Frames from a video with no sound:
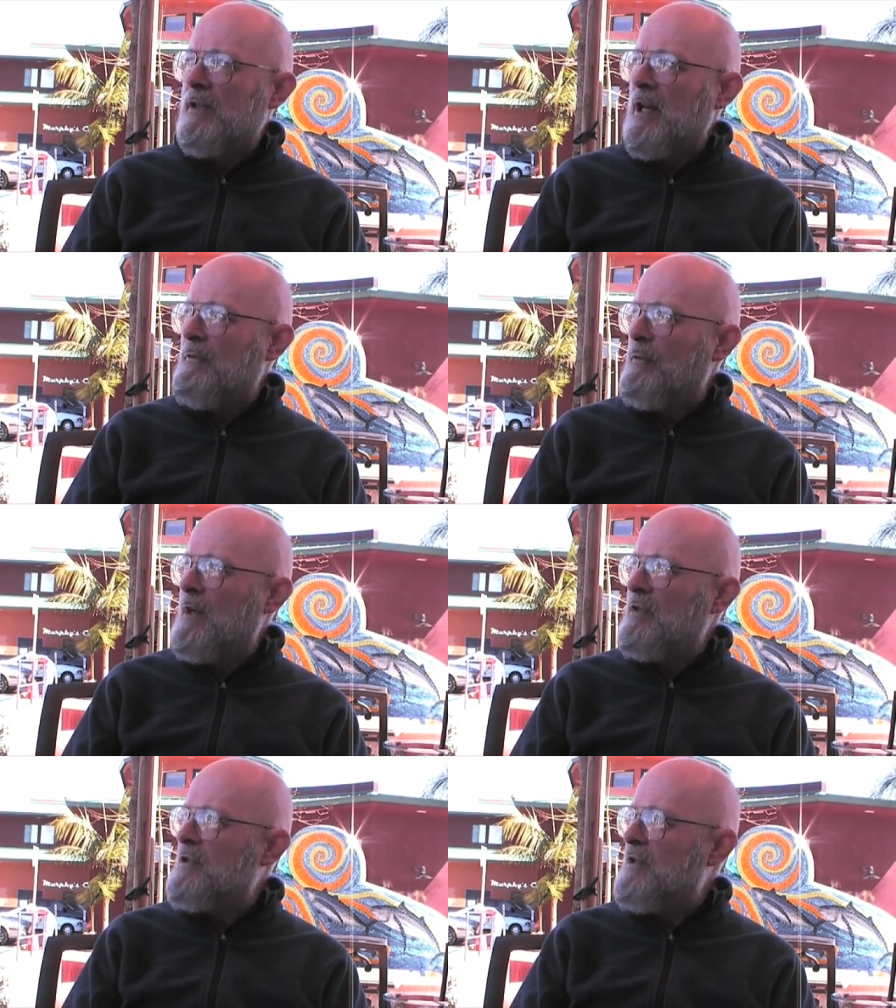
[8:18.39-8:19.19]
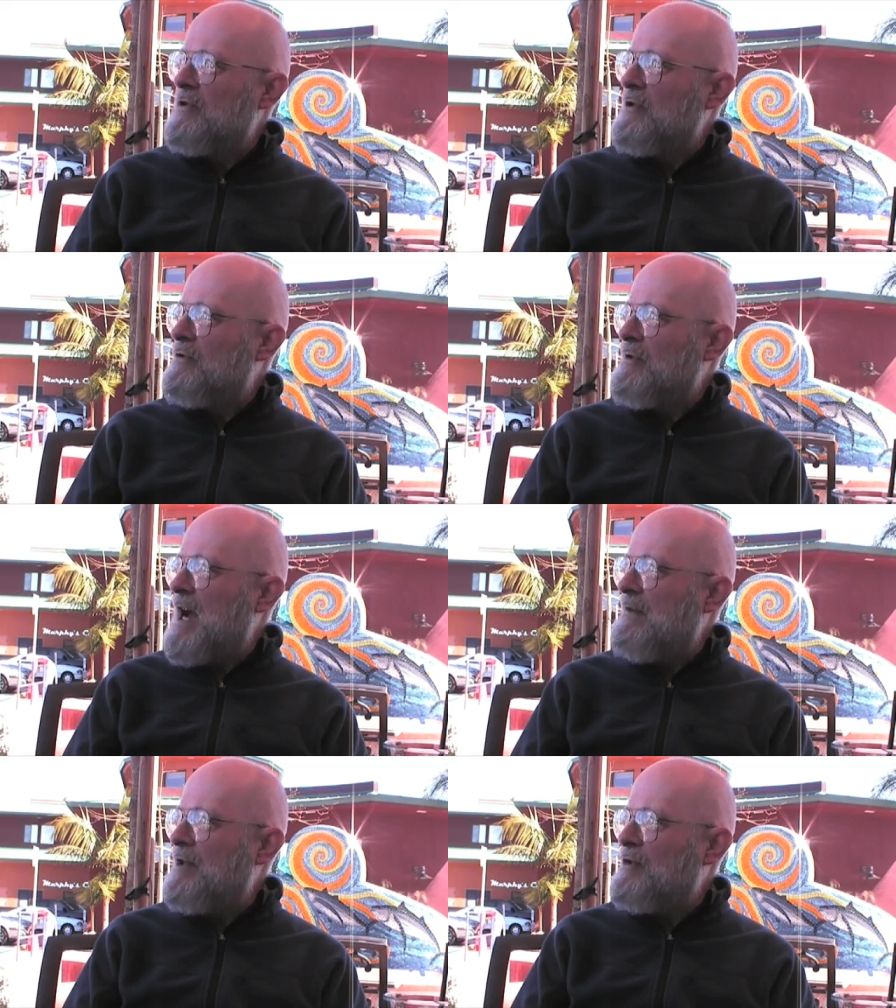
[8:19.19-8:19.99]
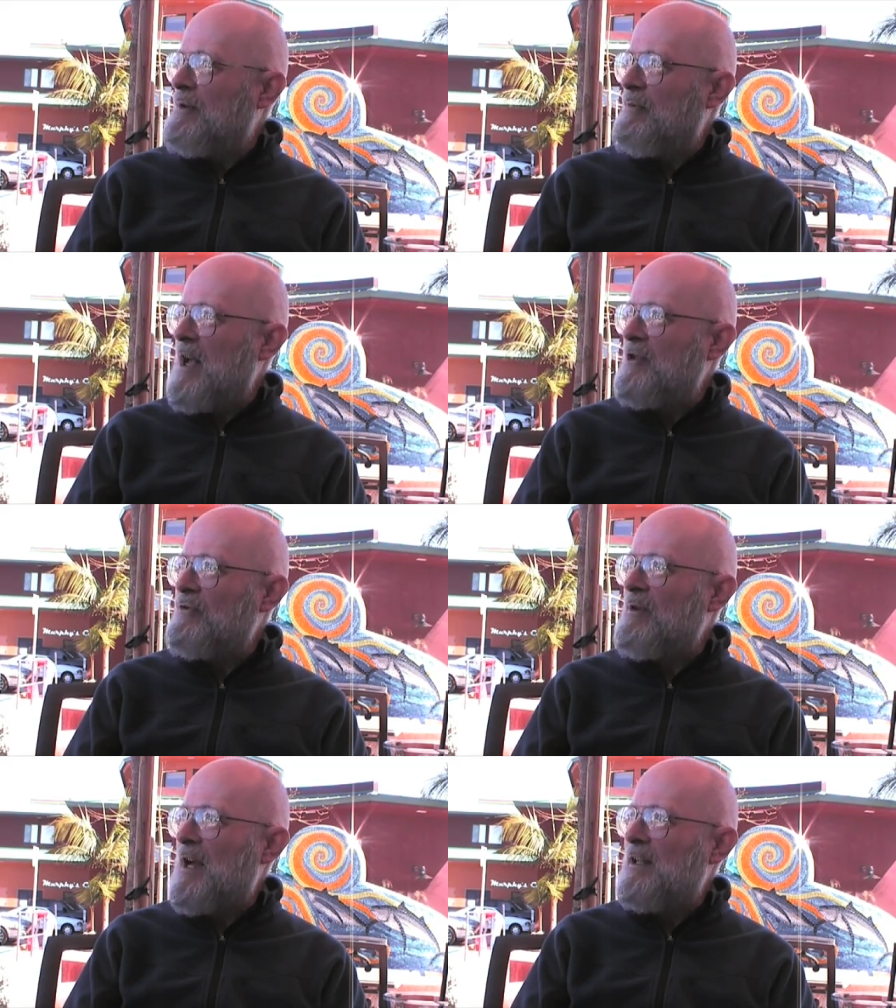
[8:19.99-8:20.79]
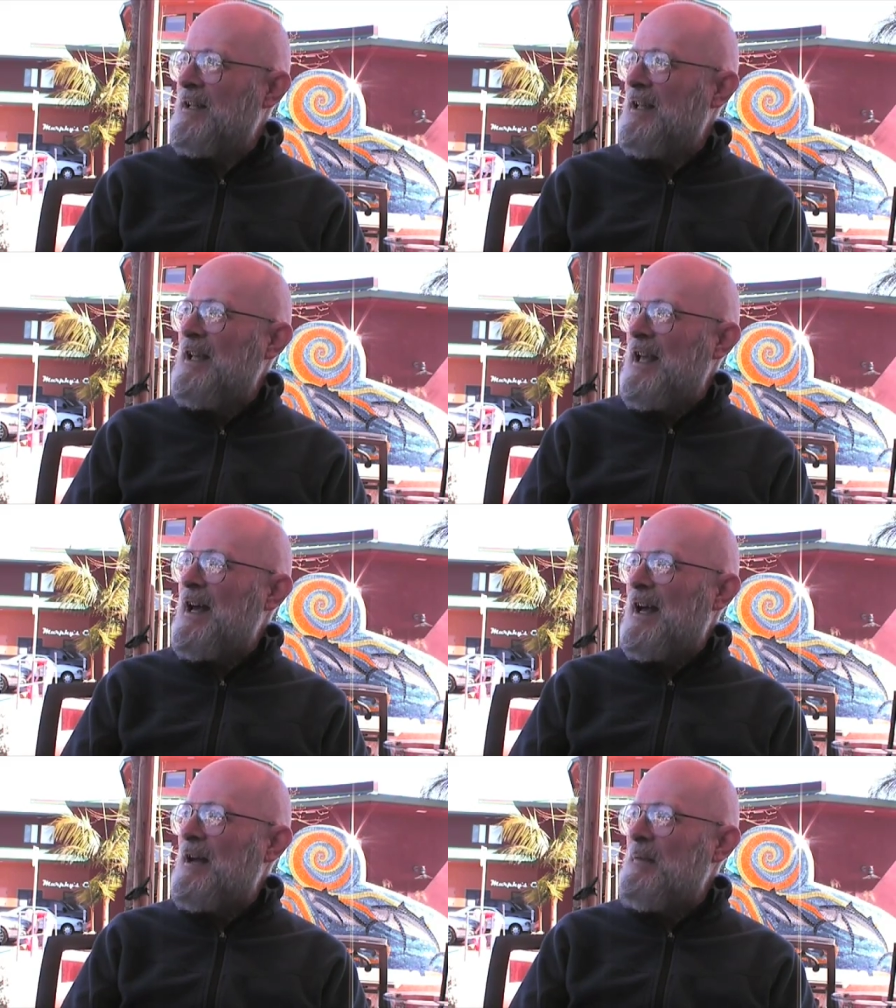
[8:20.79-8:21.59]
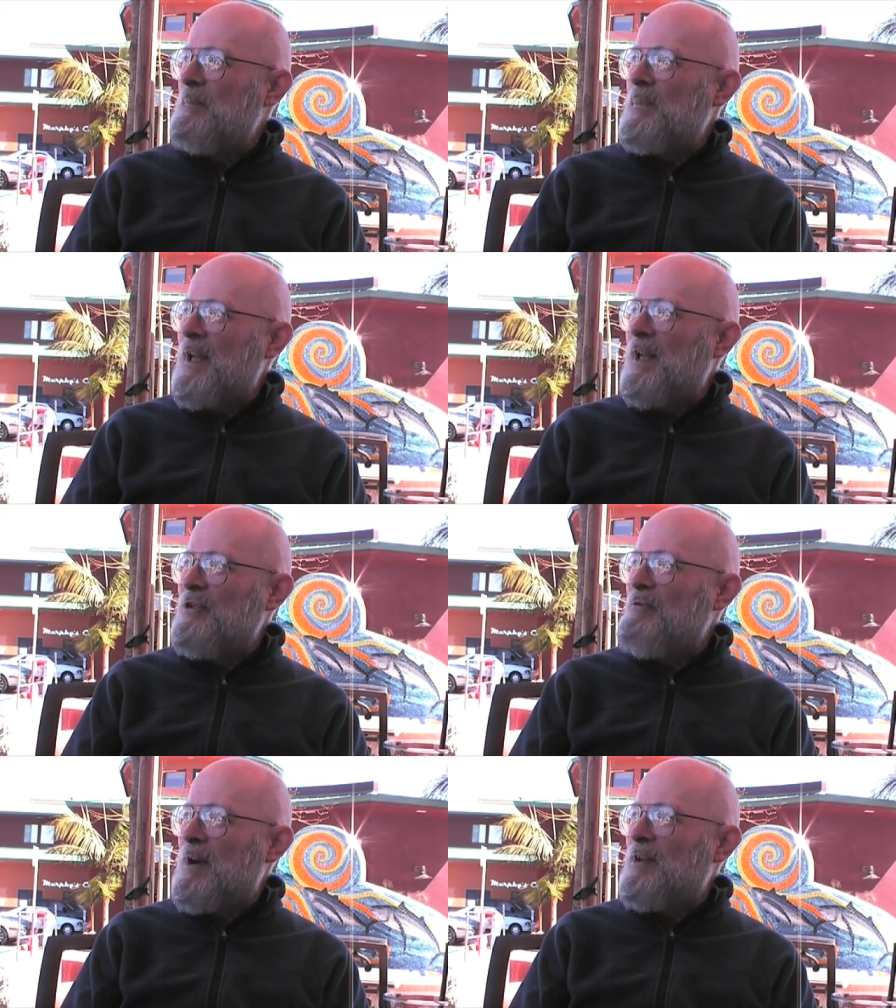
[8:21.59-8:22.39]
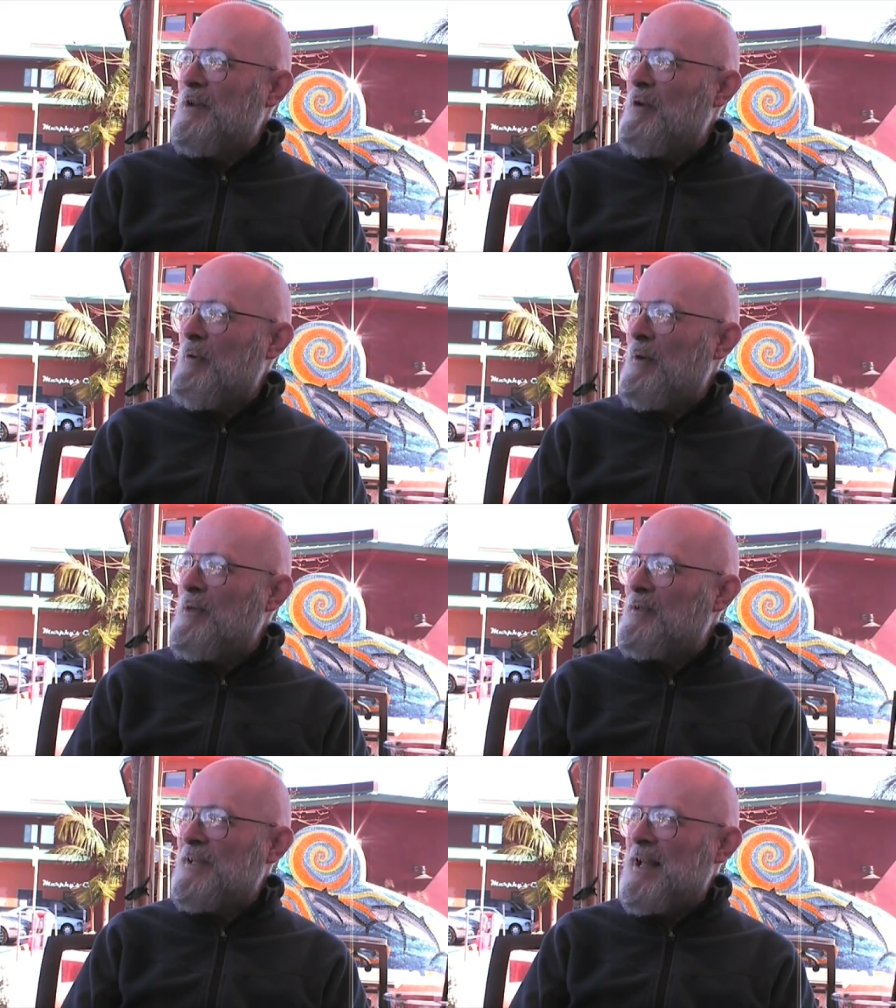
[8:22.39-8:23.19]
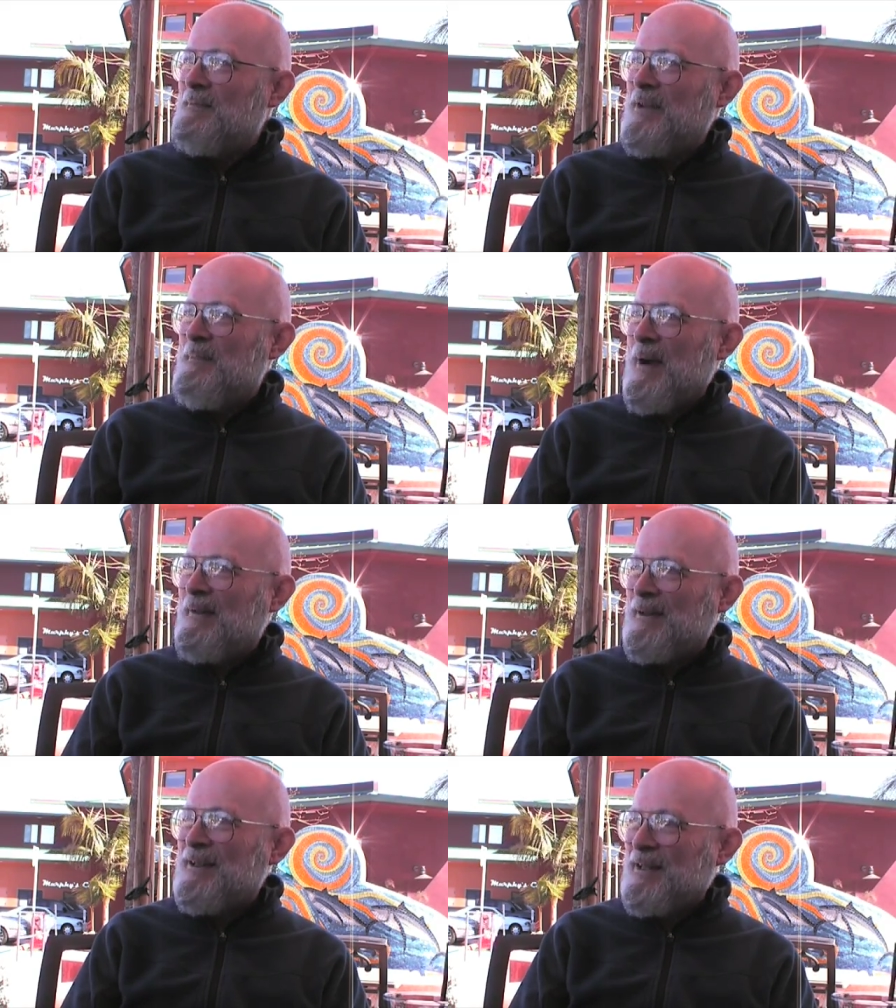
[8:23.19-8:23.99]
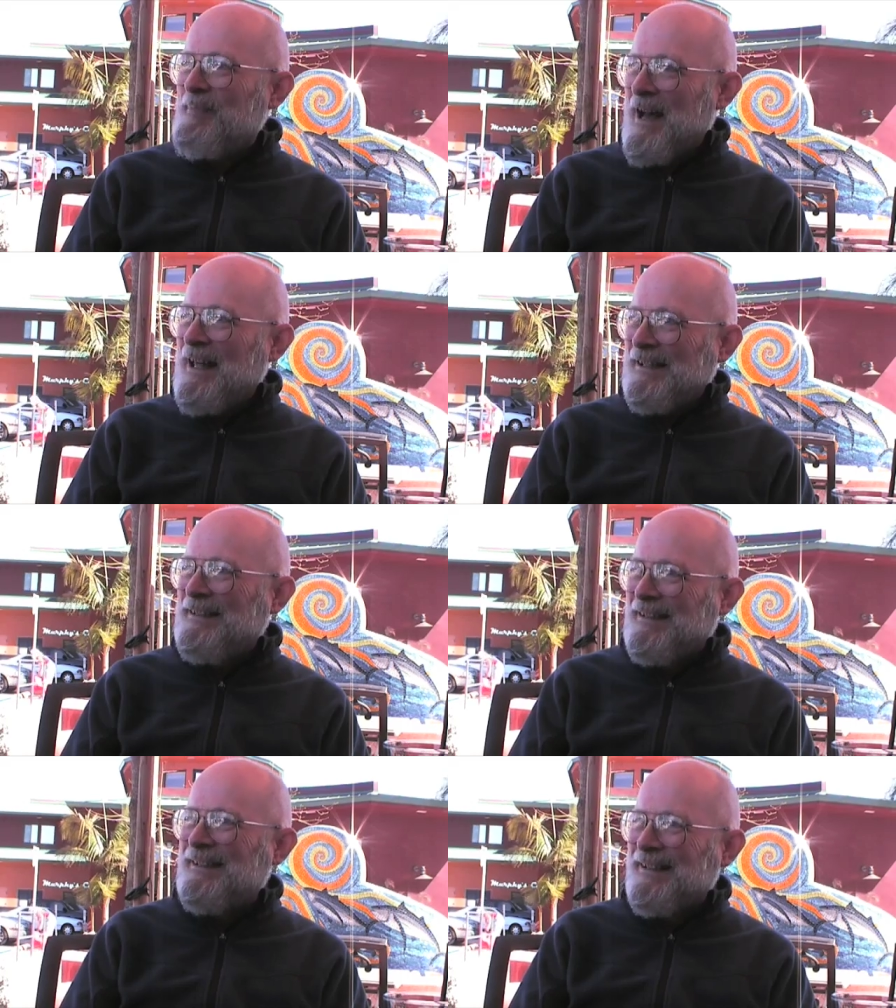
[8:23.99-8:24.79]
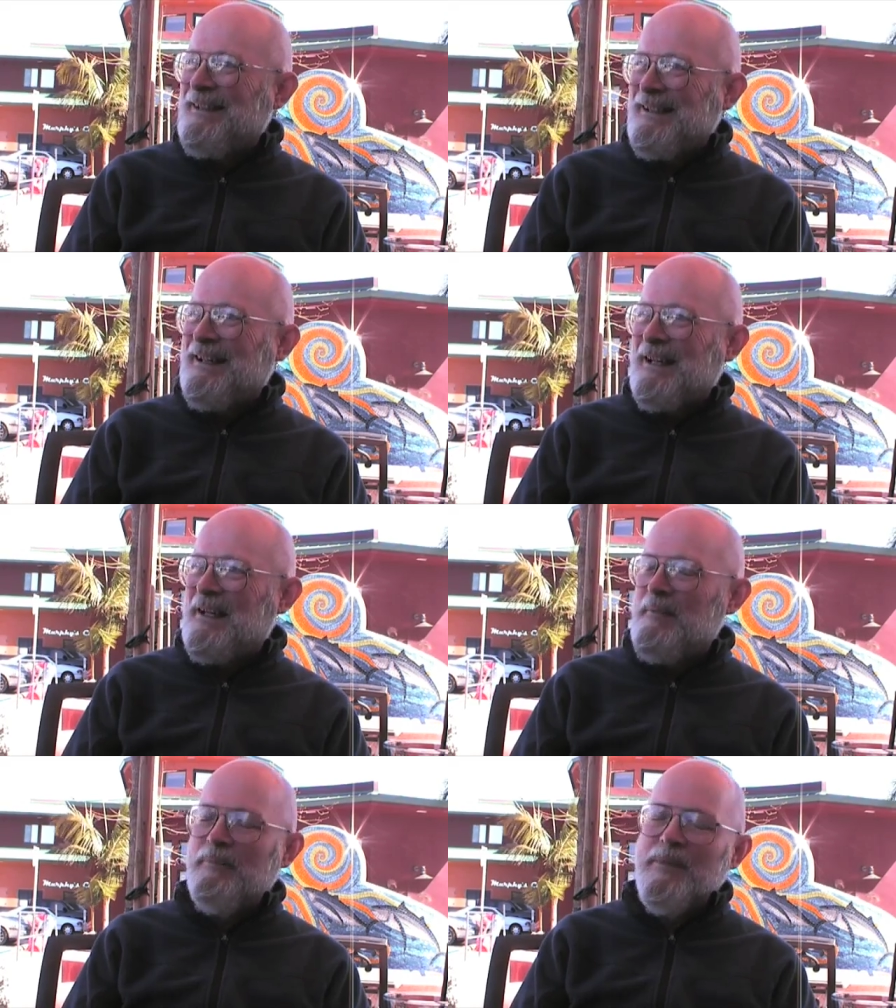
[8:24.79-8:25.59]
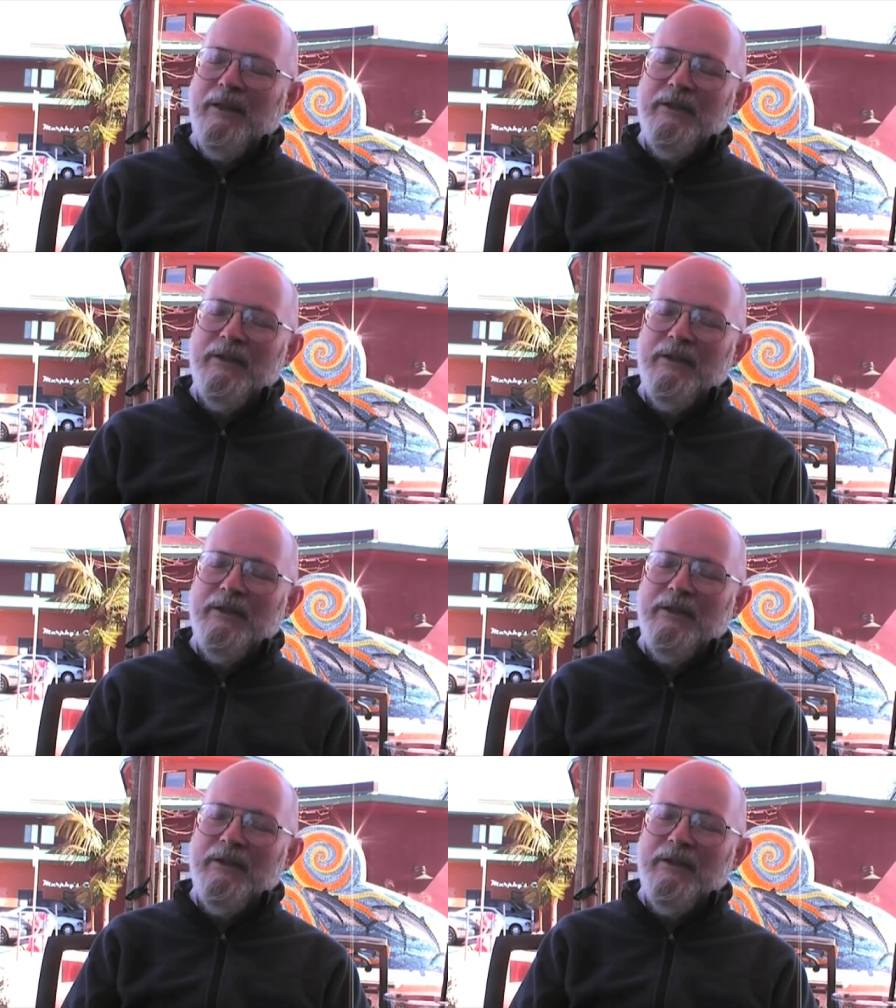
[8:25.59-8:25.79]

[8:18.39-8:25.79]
Like for instance, you're driving to a restaurant and you want to know where there's an empty parking spot. Uh-huh.